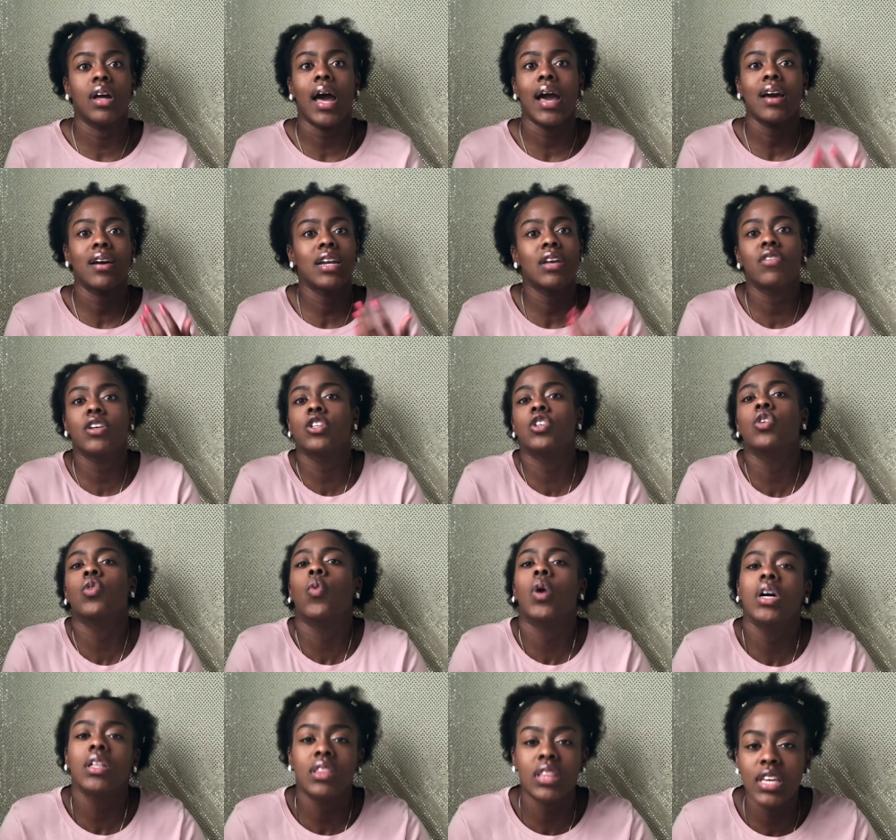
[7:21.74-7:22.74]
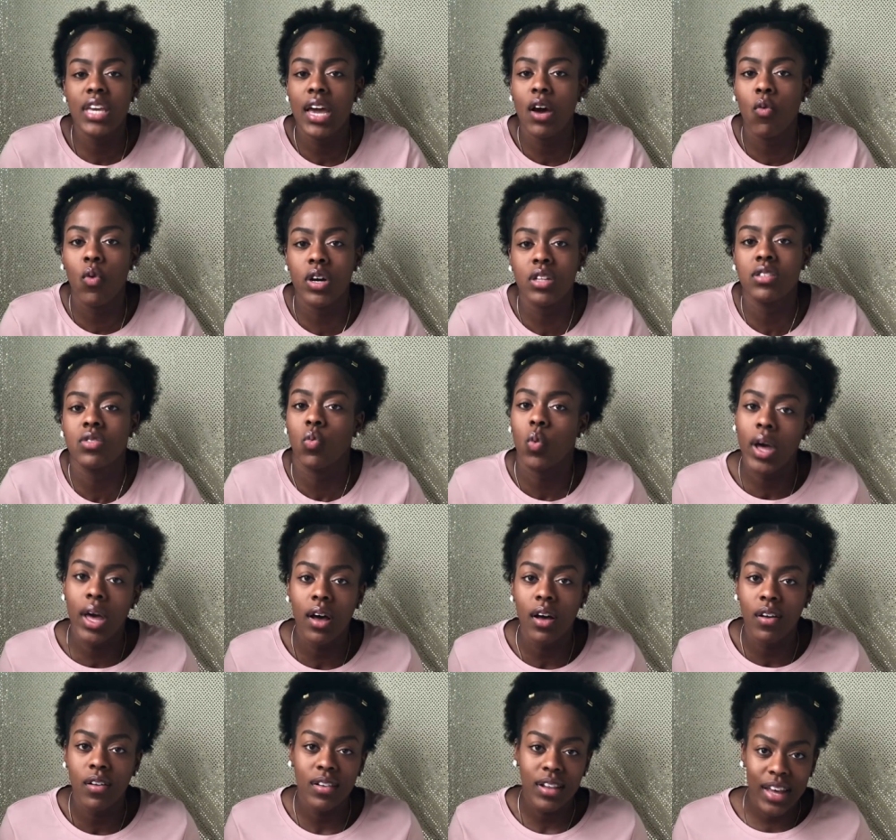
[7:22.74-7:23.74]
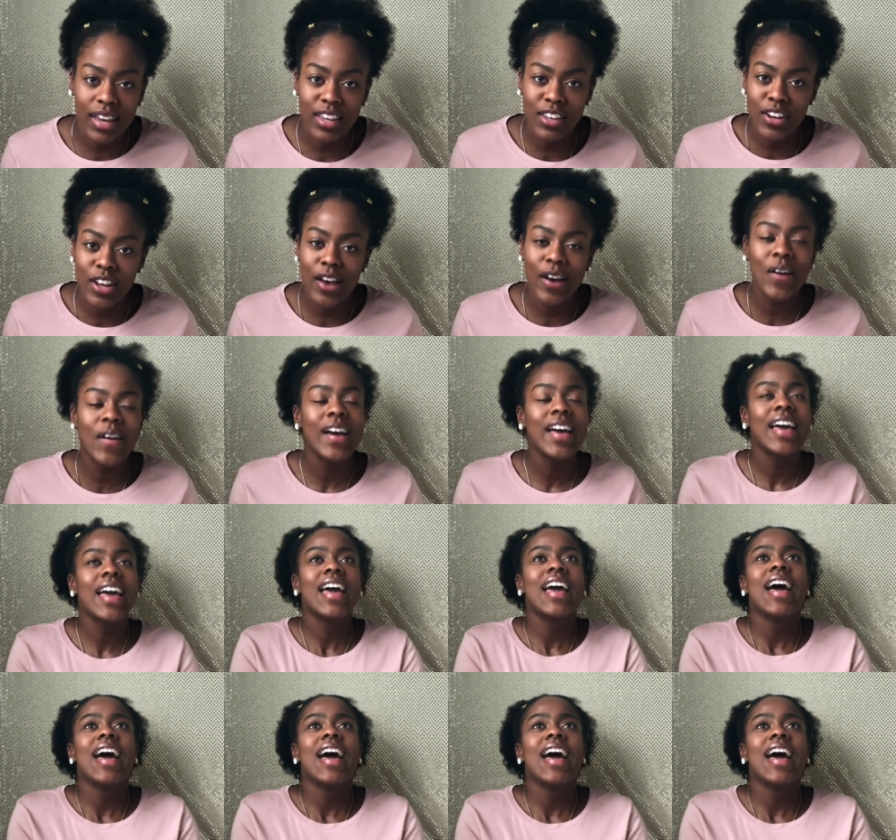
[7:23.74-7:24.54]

i couldn't even do one thing at once well like you know